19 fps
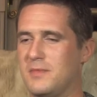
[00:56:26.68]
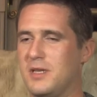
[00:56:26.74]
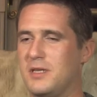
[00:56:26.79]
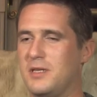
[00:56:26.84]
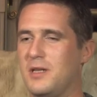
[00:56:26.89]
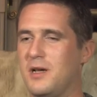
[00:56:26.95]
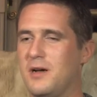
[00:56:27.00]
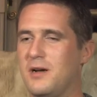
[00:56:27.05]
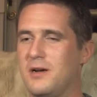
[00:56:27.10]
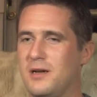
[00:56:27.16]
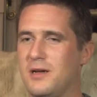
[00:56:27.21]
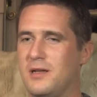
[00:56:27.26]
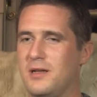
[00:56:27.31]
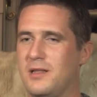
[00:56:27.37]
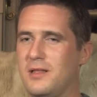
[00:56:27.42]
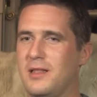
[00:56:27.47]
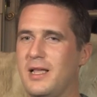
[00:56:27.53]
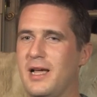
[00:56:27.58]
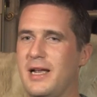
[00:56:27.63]
the dark
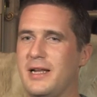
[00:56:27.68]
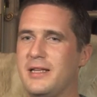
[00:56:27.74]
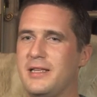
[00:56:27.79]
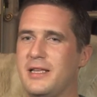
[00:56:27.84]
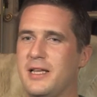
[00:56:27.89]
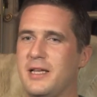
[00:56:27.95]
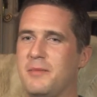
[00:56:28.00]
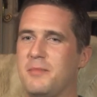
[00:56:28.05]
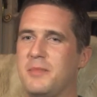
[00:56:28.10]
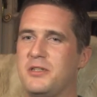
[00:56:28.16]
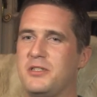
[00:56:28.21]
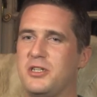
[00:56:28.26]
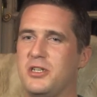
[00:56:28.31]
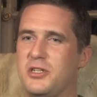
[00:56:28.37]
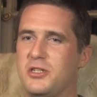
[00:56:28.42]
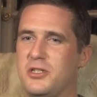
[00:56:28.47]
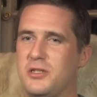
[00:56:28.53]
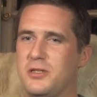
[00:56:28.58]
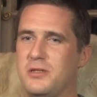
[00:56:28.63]
Atlantean
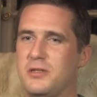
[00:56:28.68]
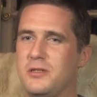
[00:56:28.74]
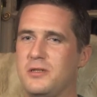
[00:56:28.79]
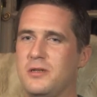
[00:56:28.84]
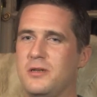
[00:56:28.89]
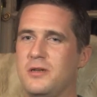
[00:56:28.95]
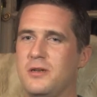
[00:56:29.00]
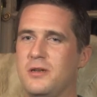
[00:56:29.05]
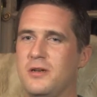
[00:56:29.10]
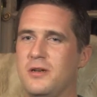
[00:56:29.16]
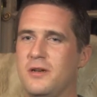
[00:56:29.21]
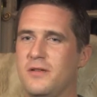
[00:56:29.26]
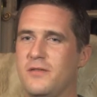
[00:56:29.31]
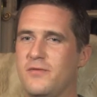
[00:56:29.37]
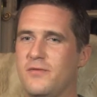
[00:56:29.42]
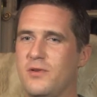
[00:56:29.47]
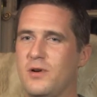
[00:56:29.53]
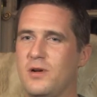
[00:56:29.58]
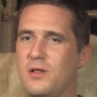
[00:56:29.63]
magicians
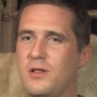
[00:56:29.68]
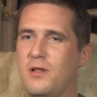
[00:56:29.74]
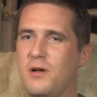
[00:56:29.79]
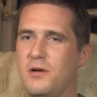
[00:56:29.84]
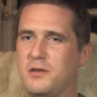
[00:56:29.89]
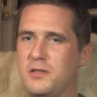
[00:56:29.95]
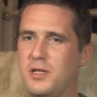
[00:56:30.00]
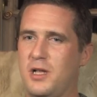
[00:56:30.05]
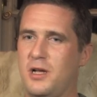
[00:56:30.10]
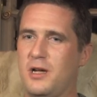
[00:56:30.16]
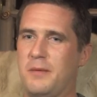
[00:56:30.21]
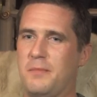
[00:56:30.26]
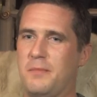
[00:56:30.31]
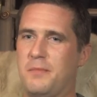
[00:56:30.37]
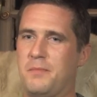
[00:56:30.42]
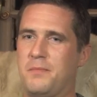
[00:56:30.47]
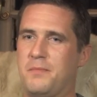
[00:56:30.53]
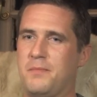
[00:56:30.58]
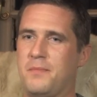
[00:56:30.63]
for a long
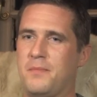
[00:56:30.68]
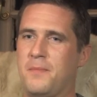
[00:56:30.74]
time